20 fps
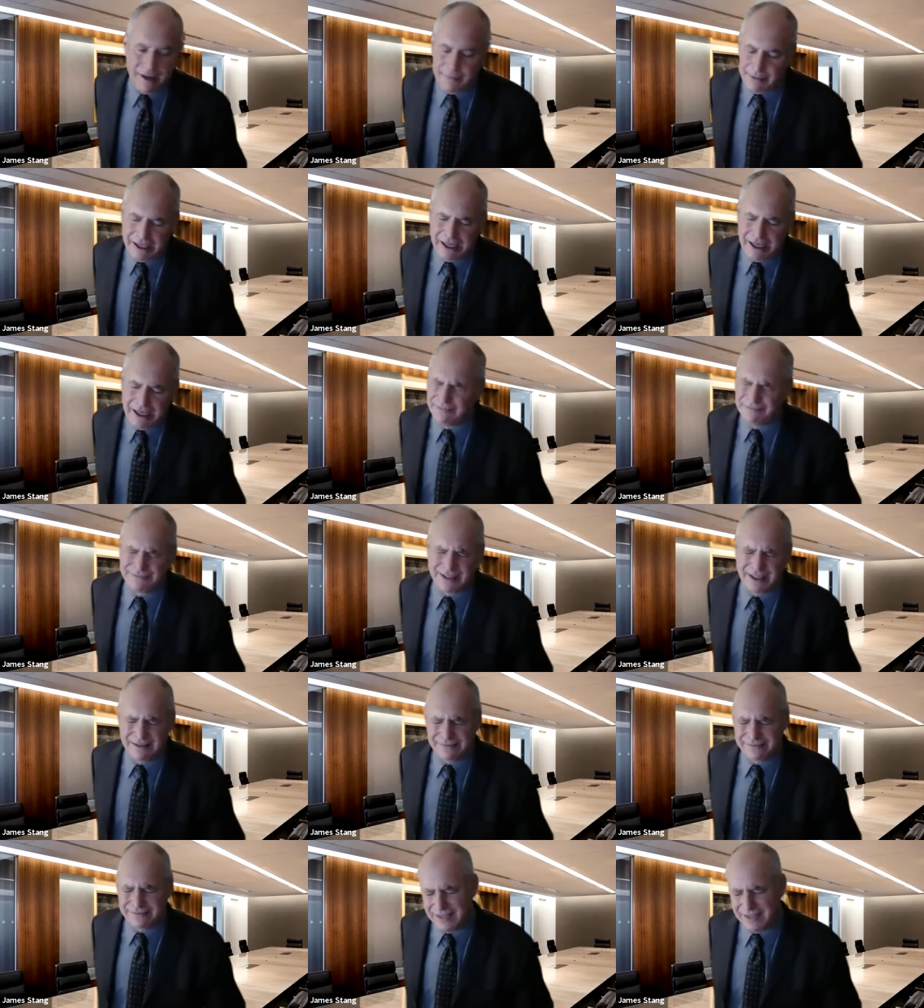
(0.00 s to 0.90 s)
I mean, I'm
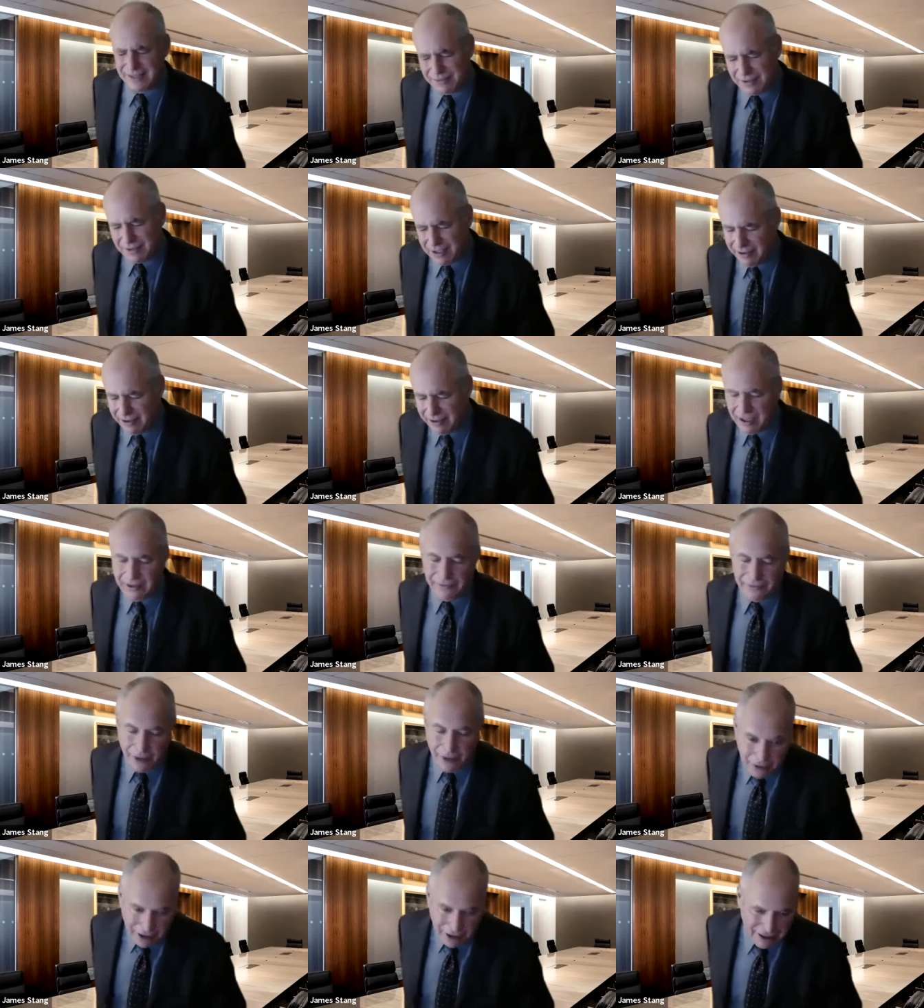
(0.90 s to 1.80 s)
sorry, a
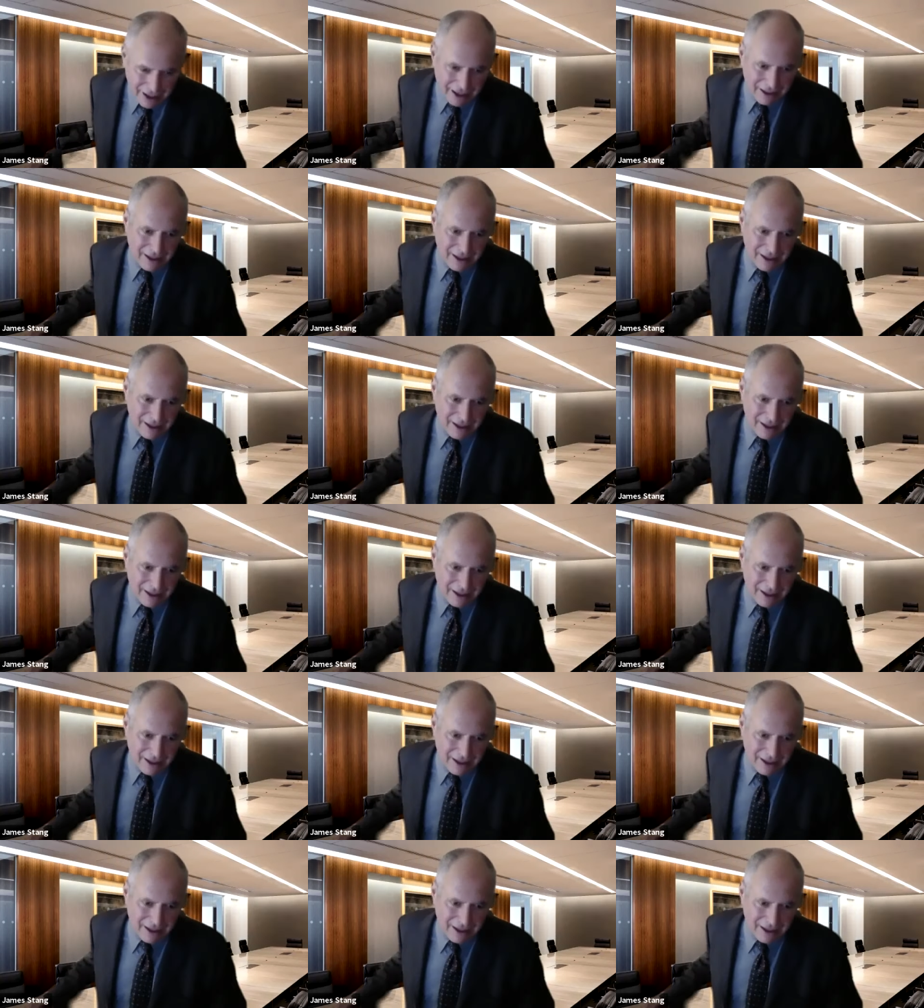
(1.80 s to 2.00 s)
voting